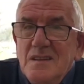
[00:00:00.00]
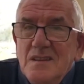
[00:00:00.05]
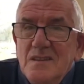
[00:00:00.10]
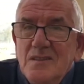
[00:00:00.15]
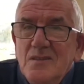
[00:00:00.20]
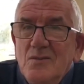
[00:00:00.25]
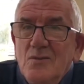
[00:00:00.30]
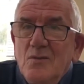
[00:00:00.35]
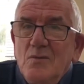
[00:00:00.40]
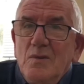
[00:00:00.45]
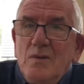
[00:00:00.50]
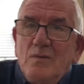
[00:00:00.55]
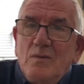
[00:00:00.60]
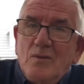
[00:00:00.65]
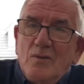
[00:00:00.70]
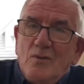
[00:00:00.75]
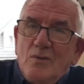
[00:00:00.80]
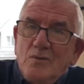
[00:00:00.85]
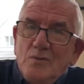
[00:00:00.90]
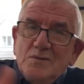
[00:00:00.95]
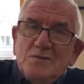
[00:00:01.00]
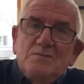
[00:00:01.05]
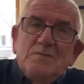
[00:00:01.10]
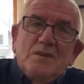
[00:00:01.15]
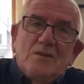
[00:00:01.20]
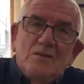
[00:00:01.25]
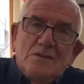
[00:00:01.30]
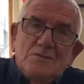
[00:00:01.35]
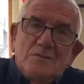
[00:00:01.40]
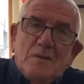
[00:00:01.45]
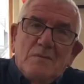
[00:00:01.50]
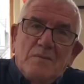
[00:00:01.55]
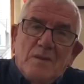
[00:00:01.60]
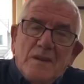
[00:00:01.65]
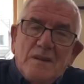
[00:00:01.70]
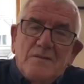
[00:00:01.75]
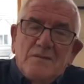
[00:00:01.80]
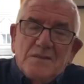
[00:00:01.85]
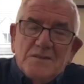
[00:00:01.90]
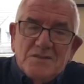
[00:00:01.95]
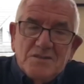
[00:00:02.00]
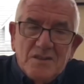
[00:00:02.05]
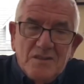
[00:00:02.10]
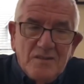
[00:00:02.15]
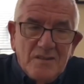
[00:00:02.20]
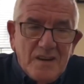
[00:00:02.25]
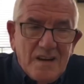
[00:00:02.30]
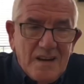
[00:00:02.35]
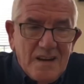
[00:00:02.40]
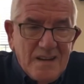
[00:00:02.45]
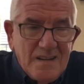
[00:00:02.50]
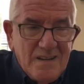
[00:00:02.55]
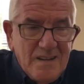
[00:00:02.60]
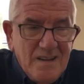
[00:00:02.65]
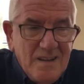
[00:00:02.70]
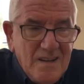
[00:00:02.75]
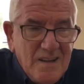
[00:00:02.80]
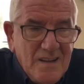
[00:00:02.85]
you know we were always, because we played for Stranraer, and